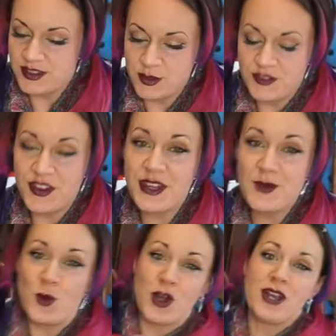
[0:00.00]
It was very
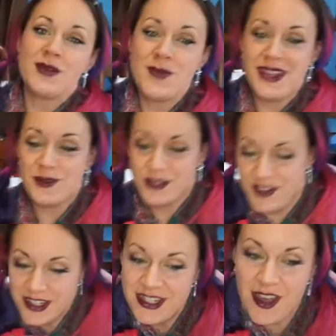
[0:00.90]
warm and it was
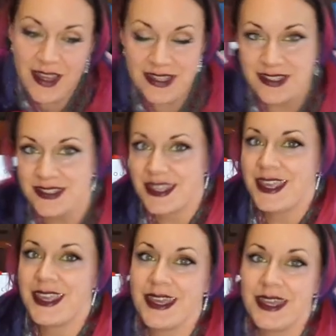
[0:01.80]
very nice,
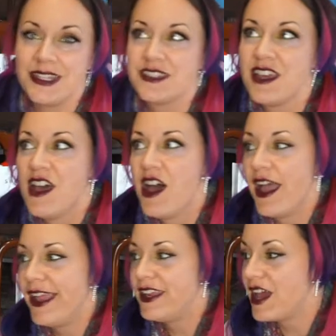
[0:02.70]
and
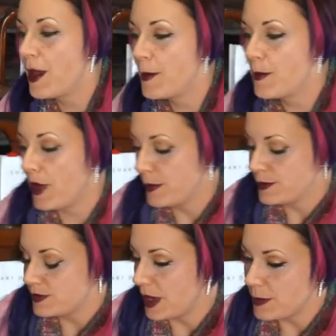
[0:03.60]
and I'm
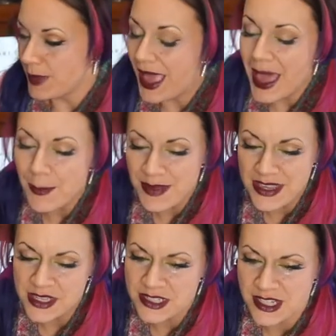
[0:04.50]
I'm I'm
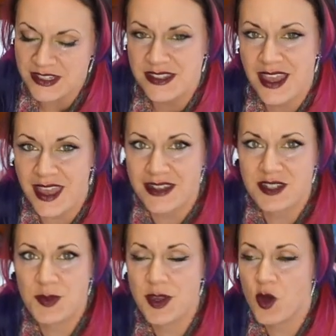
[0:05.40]
happy and, and sad
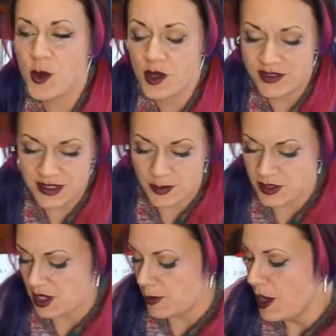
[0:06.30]
to be home all at the same
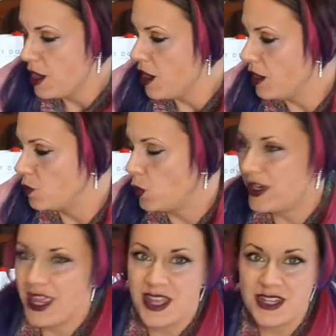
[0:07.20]
time. On one
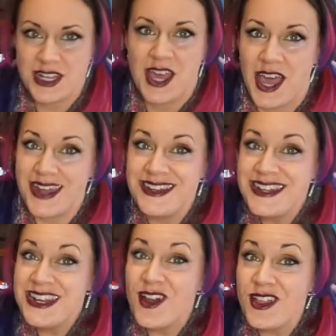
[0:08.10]
hand, I didn't
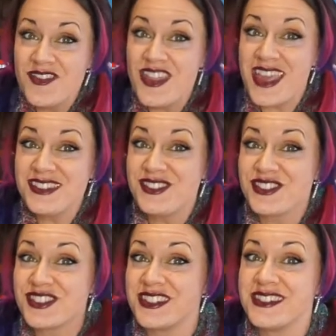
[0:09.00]
need all
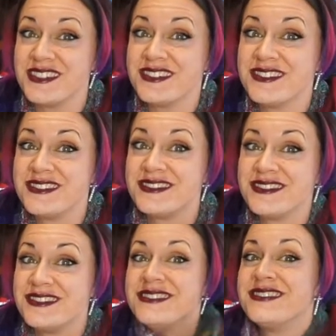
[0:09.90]
this
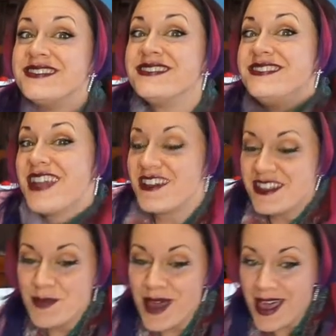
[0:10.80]
down in
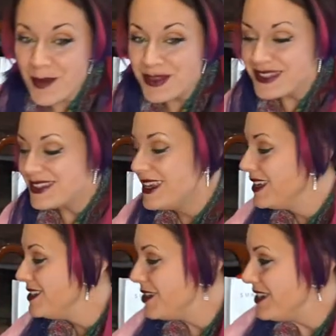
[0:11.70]
the Bahamas.
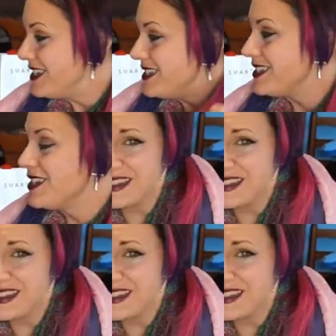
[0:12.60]
No, I didn't.